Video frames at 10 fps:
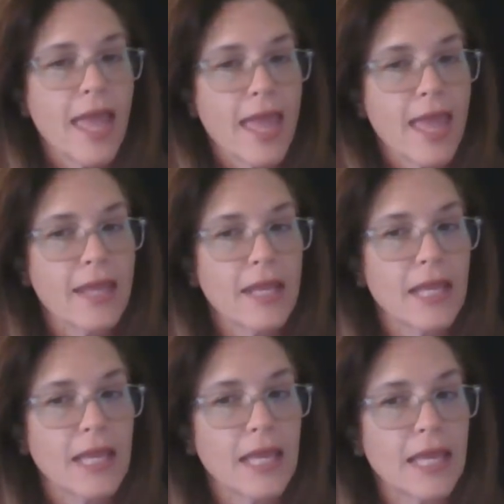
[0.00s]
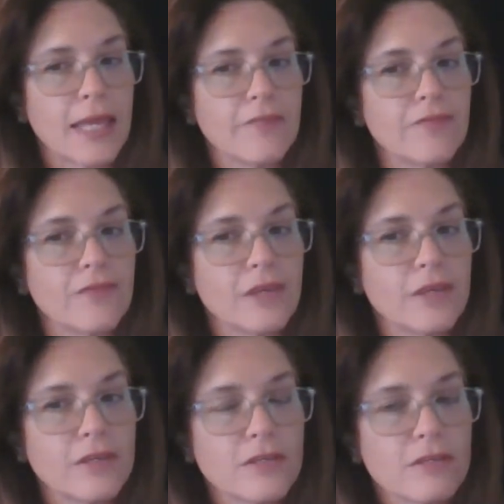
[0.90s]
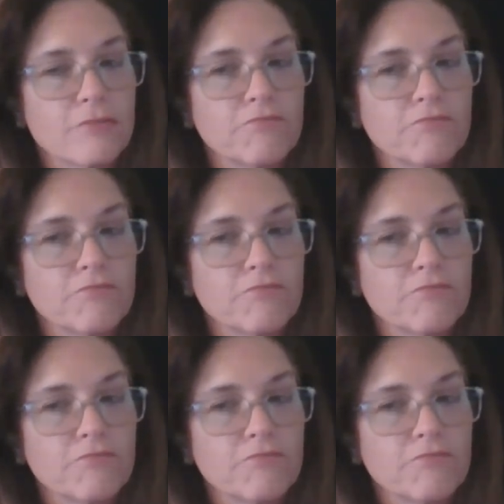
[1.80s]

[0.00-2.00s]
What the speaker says: And it feels